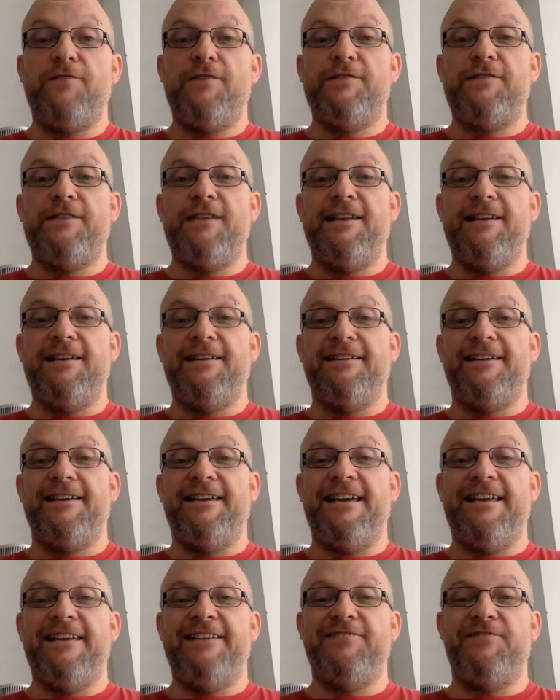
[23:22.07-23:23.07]
15
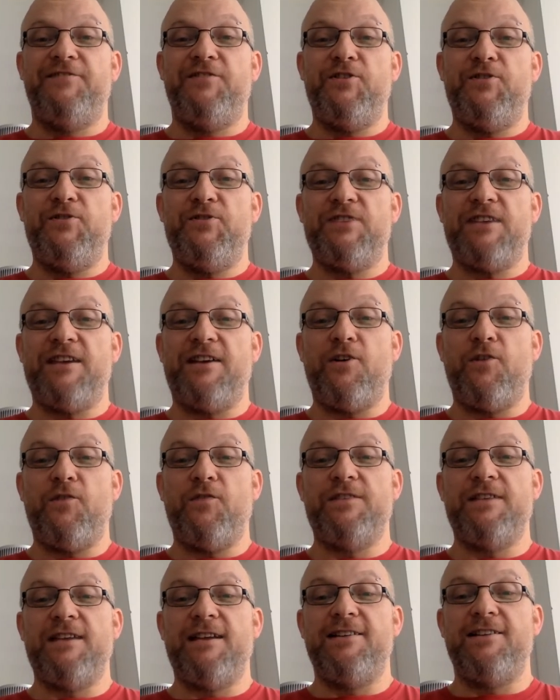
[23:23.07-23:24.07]
interviews and
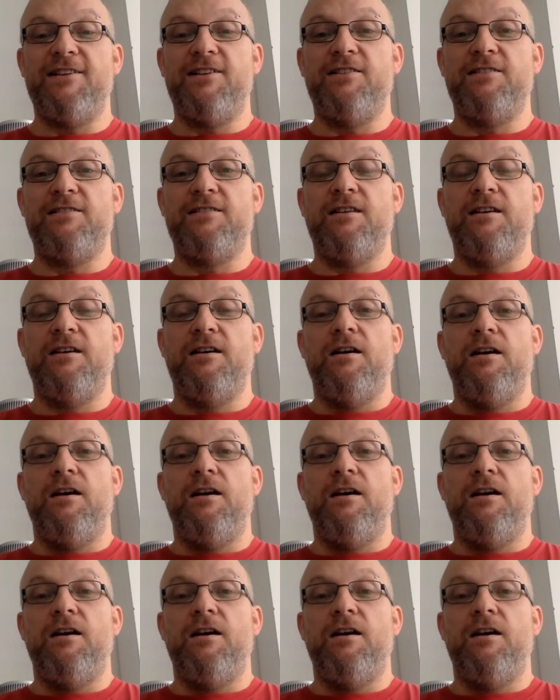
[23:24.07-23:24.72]
conversations.